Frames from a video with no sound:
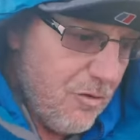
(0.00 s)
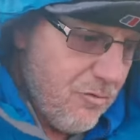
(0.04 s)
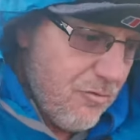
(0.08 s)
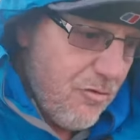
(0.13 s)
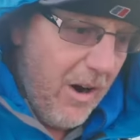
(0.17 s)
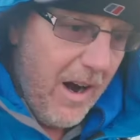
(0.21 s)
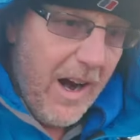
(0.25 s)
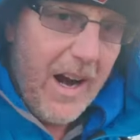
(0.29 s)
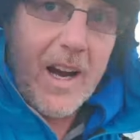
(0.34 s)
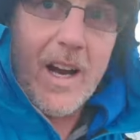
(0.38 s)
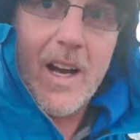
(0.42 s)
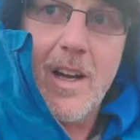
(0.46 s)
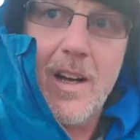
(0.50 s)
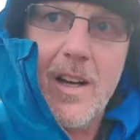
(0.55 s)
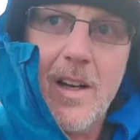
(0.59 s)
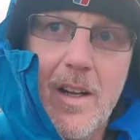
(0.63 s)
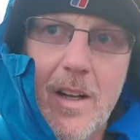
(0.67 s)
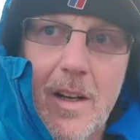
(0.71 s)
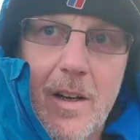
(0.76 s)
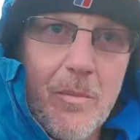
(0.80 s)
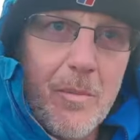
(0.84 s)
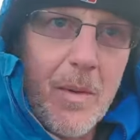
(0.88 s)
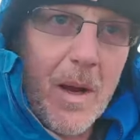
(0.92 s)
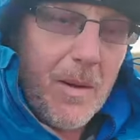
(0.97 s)
wreck
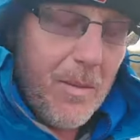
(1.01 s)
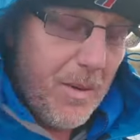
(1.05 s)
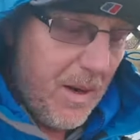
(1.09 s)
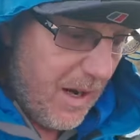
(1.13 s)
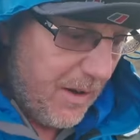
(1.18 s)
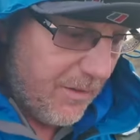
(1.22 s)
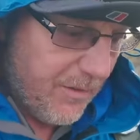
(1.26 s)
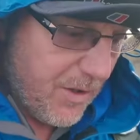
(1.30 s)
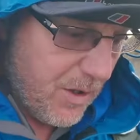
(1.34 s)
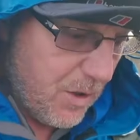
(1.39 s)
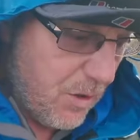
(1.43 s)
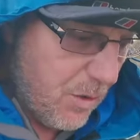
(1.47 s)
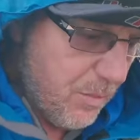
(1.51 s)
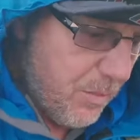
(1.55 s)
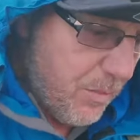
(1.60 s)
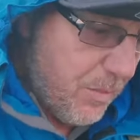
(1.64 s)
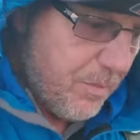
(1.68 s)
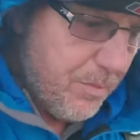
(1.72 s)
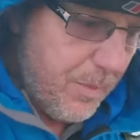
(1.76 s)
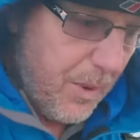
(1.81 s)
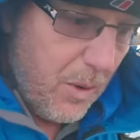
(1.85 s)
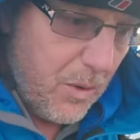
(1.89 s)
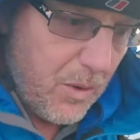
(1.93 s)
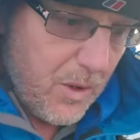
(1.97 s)
and maybe have no
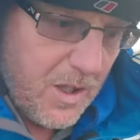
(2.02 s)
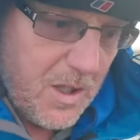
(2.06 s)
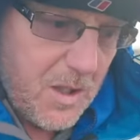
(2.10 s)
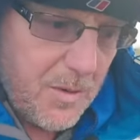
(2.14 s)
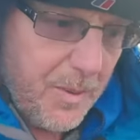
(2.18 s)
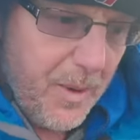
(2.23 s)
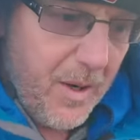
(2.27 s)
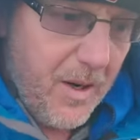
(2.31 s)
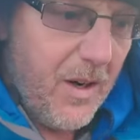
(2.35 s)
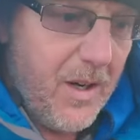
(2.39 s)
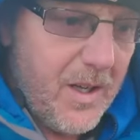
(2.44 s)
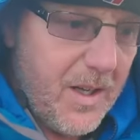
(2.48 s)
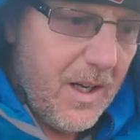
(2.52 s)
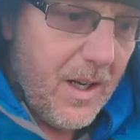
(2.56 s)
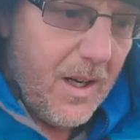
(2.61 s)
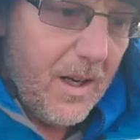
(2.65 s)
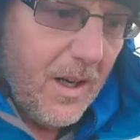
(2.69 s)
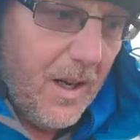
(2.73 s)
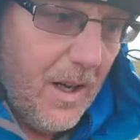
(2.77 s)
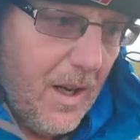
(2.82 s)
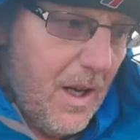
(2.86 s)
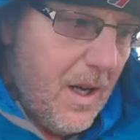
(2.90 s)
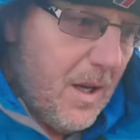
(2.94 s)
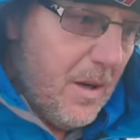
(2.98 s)
buildings behind it.
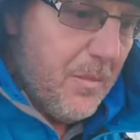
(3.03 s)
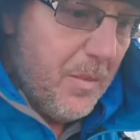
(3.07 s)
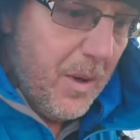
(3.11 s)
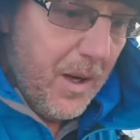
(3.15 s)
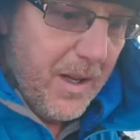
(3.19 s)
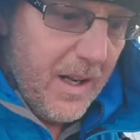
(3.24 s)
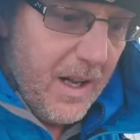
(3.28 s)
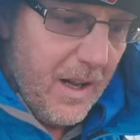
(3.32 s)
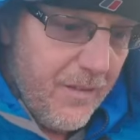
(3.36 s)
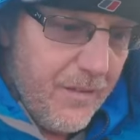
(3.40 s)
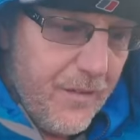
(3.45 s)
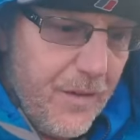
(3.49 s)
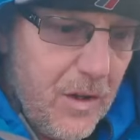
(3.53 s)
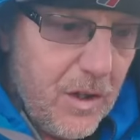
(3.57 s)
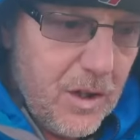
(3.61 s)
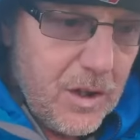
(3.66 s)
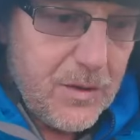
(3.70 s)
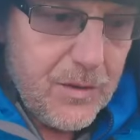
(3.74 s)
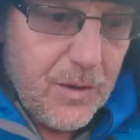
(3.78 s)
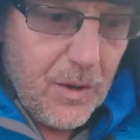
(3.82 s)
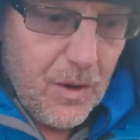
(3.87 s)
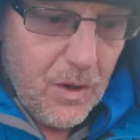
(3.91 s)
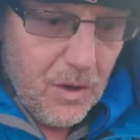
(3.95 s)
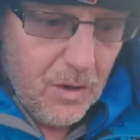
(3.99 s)
But in that
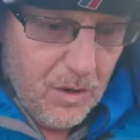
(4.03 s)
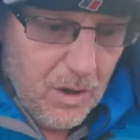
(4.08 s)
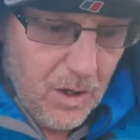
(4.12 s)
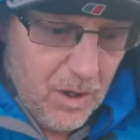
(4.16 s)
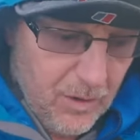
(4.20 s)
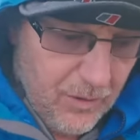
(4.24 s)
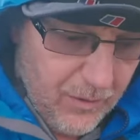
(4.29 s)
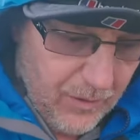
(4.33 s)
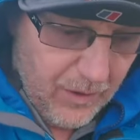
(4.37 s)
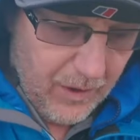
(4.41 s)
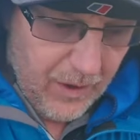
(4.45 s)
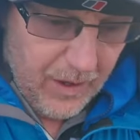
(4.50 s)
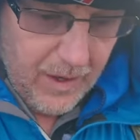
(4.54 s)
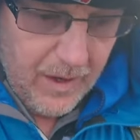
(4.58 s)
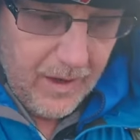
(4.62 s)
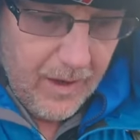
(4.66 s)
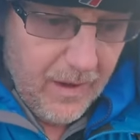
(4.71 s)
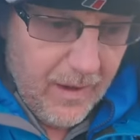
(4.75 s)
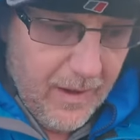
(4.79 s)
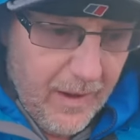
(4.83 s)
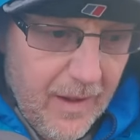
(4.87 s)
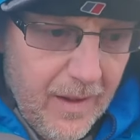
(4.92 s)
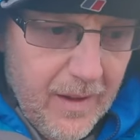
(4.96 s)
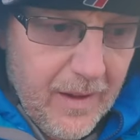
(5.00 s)
first photograph
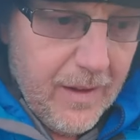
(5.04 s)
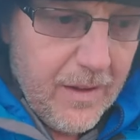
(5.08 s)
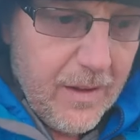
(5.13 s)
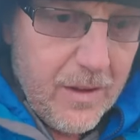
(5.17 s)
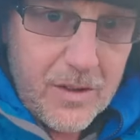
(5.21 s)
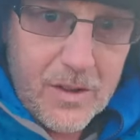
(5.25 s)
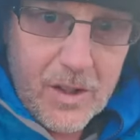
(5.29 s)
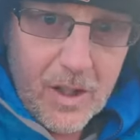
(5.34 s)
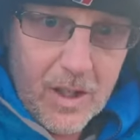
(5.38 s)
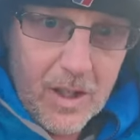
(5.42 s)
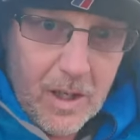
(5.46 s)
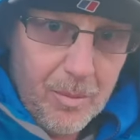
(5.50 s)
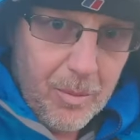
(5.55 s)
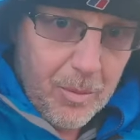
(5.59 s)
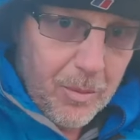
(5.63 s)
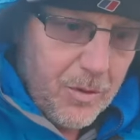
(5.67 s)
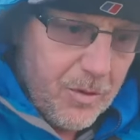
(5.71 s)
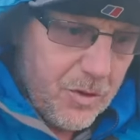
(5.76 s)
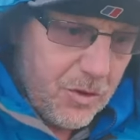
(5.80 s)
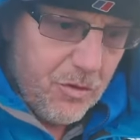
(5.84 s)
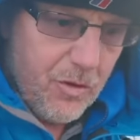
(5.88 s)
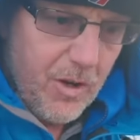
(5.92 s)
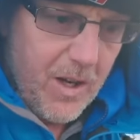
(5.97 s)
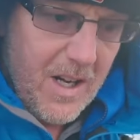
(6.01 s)
that's gonna come on
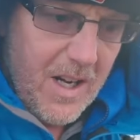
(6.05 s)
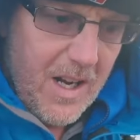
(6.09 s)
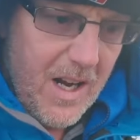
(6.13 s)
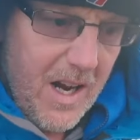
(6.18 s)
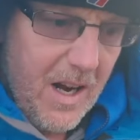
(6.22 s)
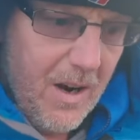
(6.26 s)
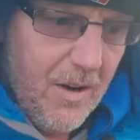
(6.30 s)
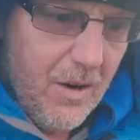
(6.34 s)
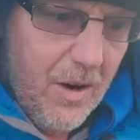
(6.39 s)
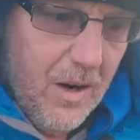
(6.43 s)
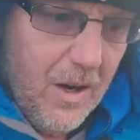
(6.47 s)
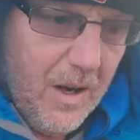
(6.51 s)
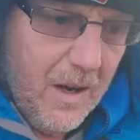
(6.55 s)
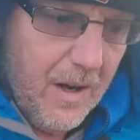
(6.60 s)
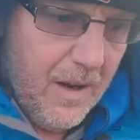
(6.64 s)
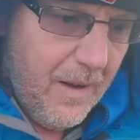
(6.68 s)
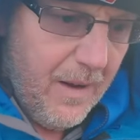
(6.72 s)
the screen now,